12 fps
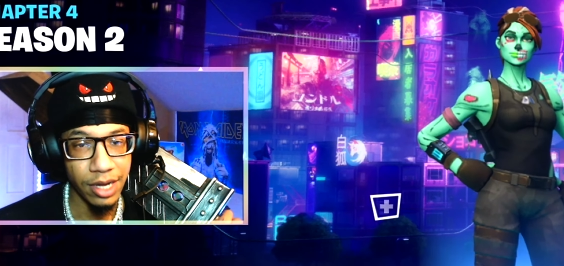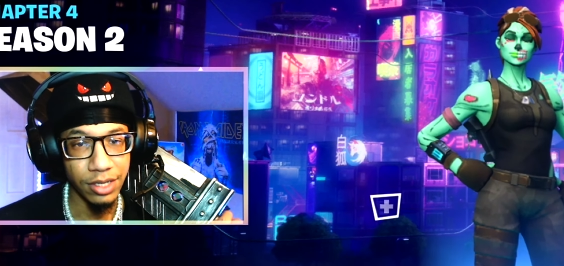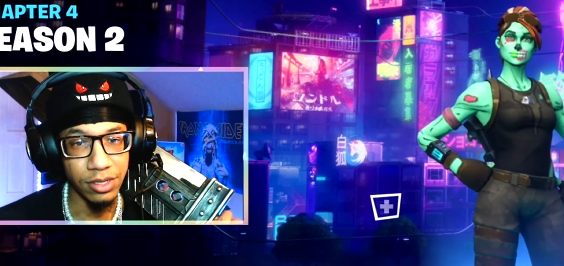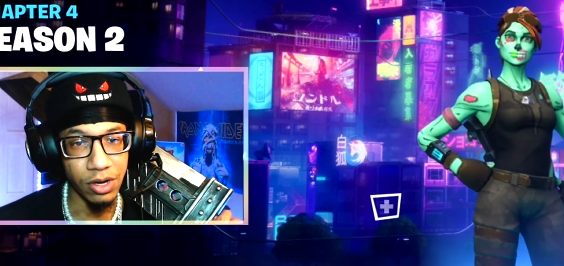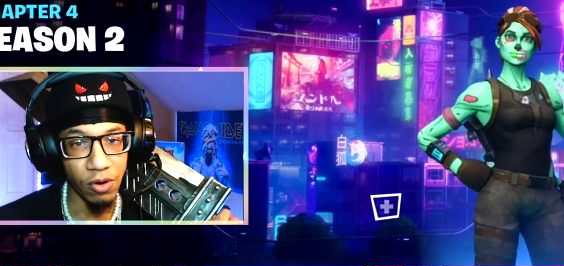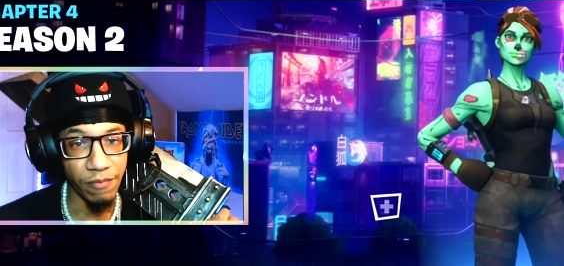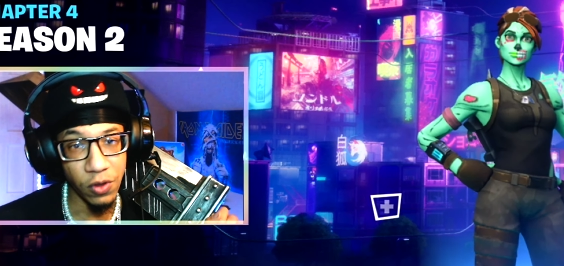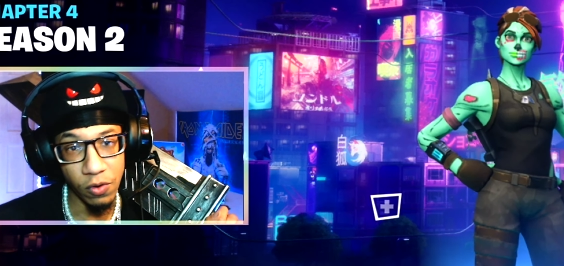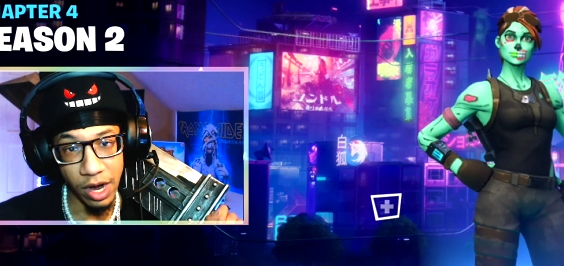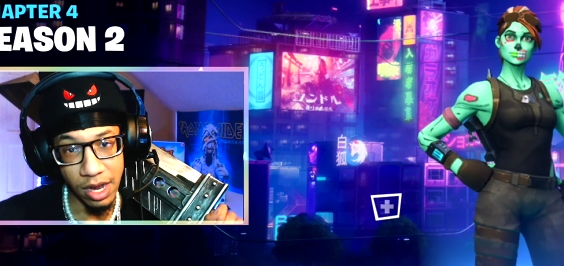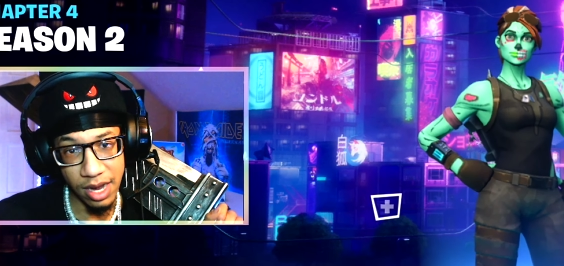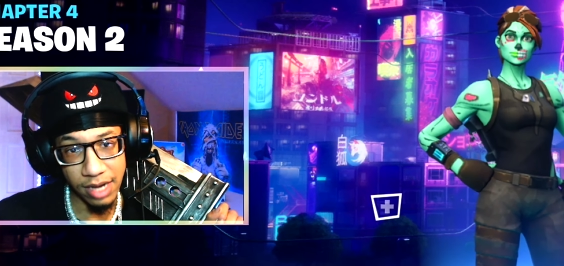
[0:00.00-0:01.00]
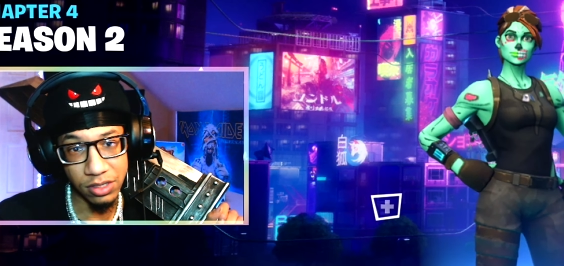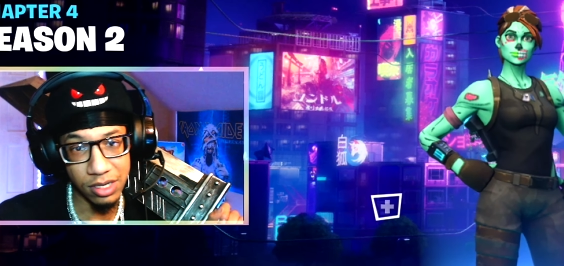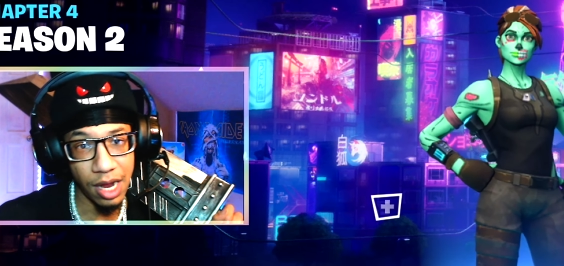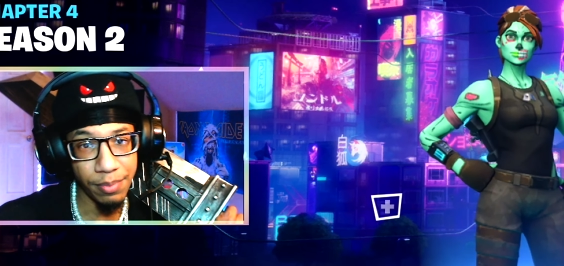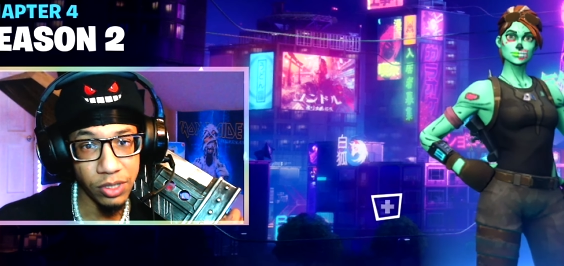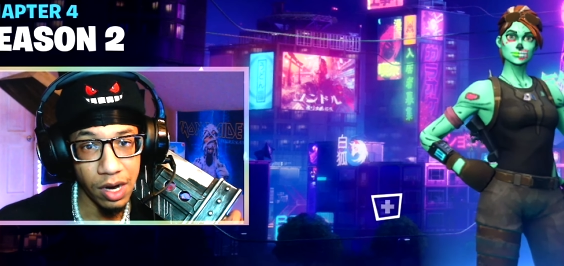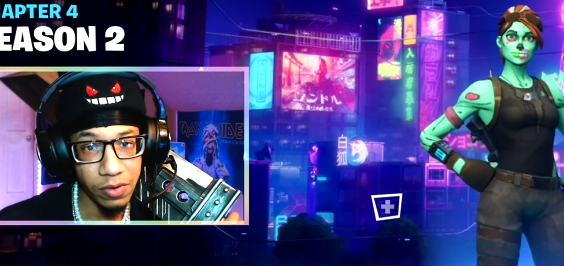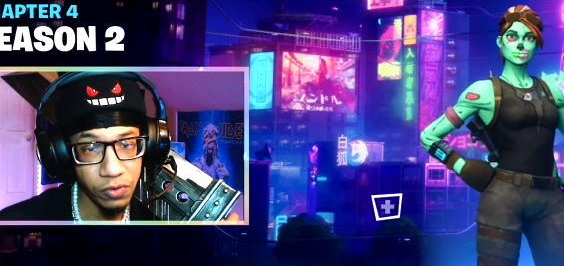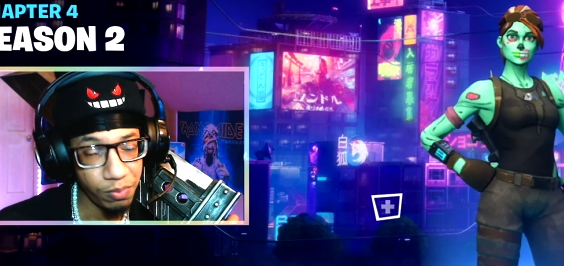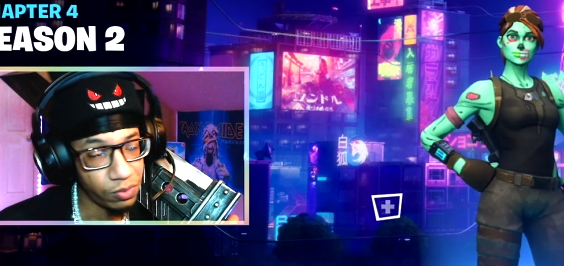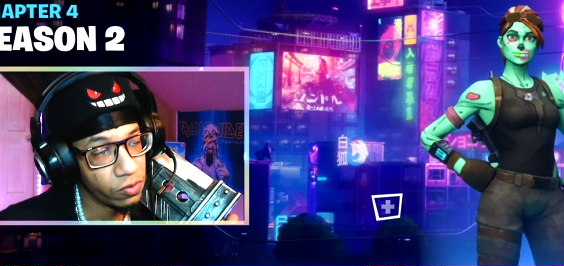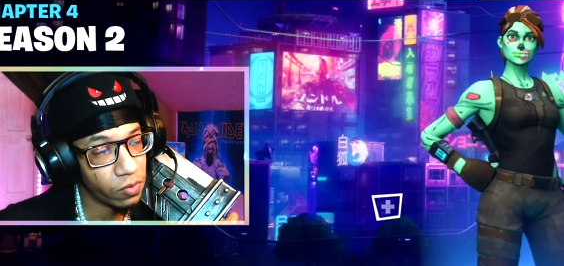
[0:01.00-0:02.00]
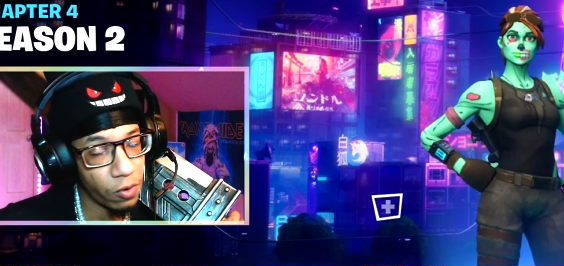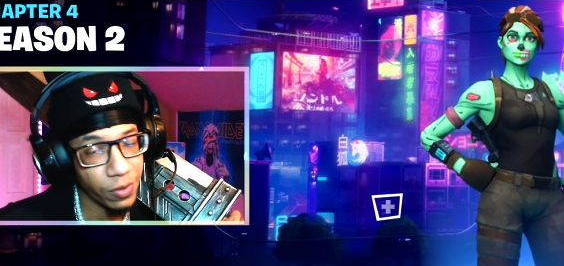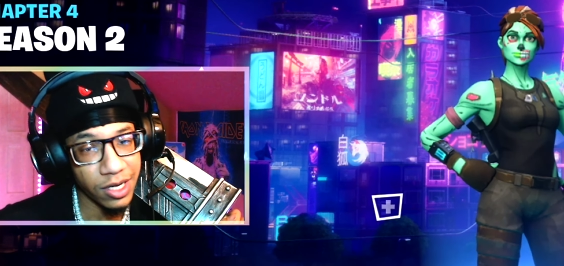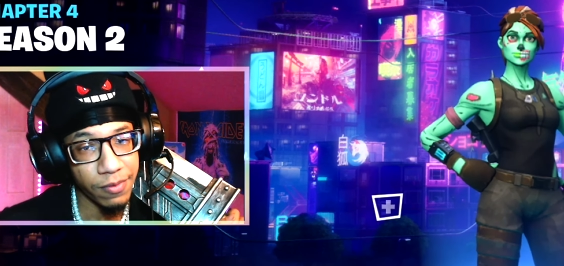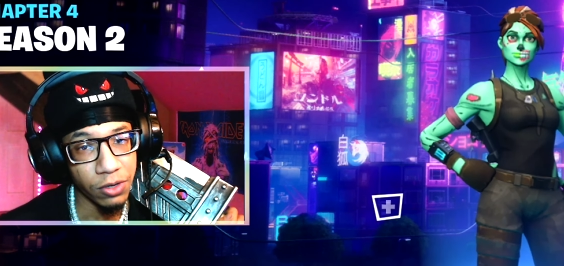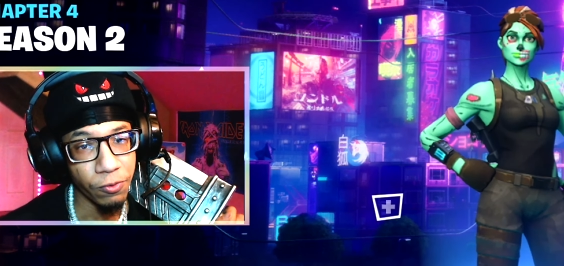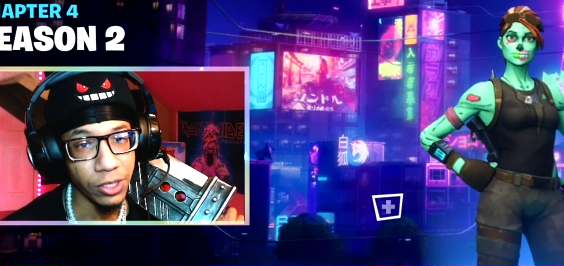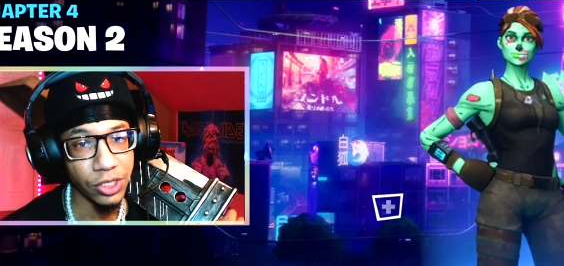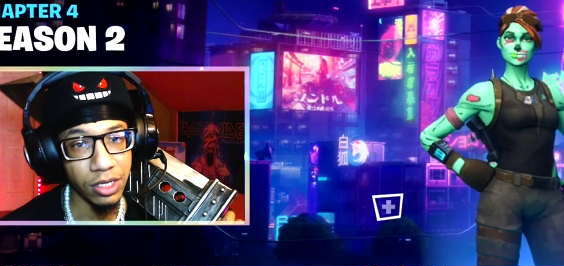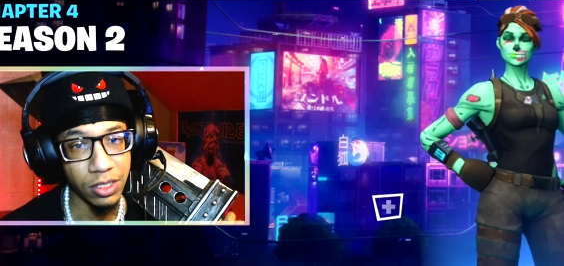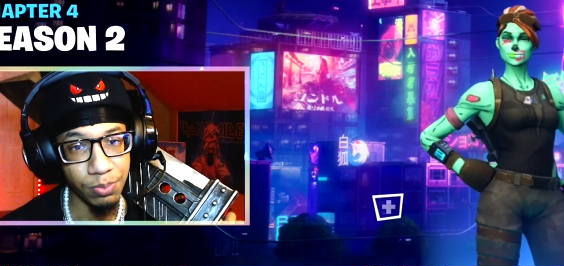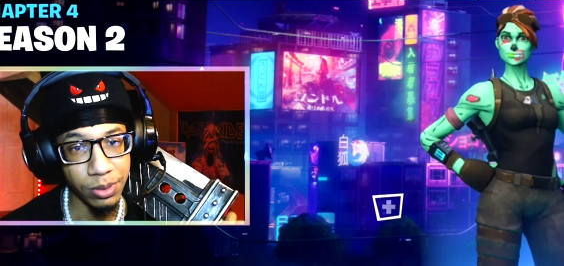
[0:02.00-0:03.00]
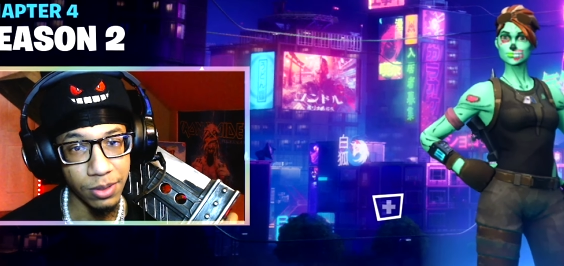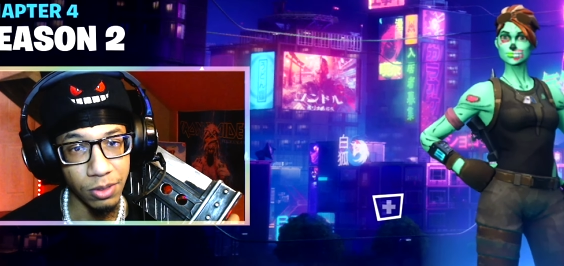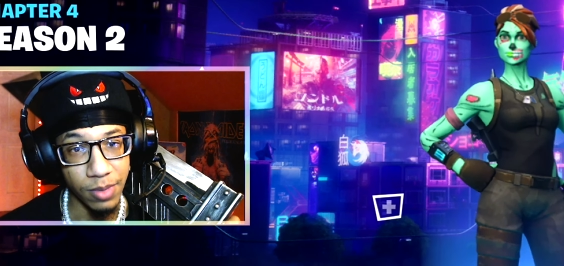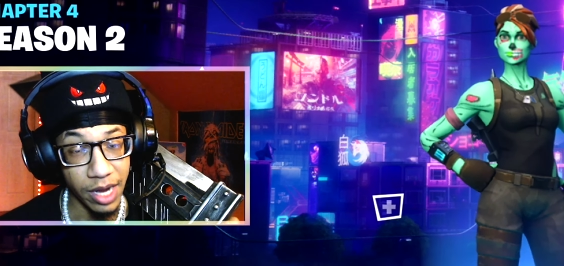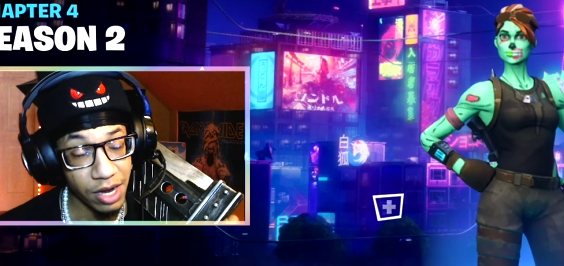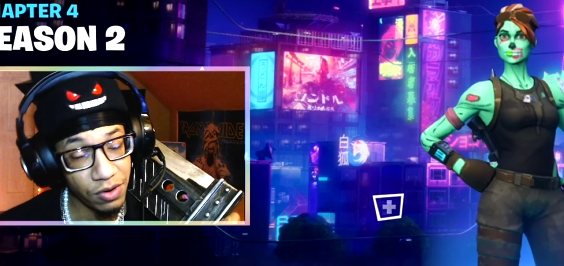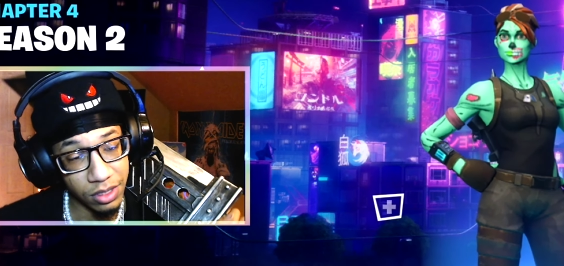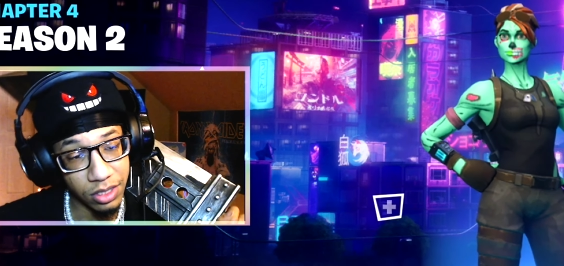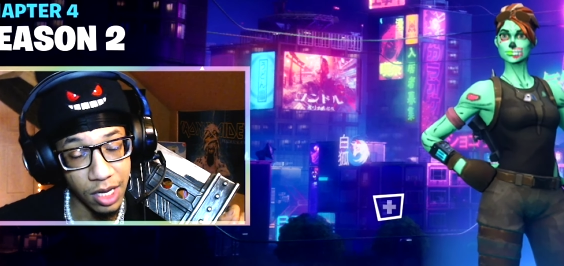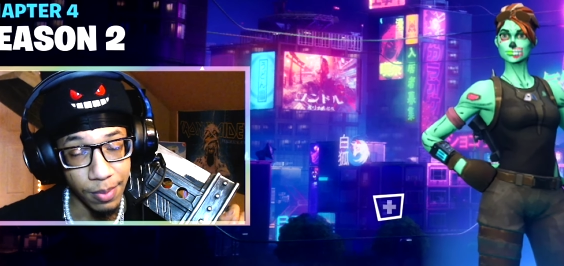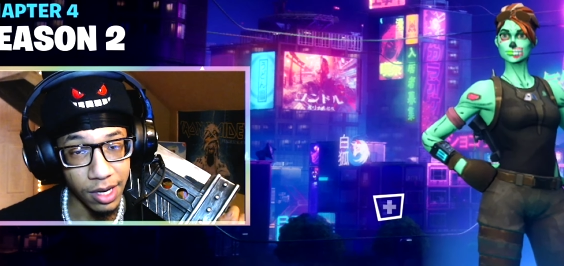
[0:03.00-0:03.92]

Speaker 1: So if you're in that Snapchat group, you'll always have a great chance to play with me and you can just keep in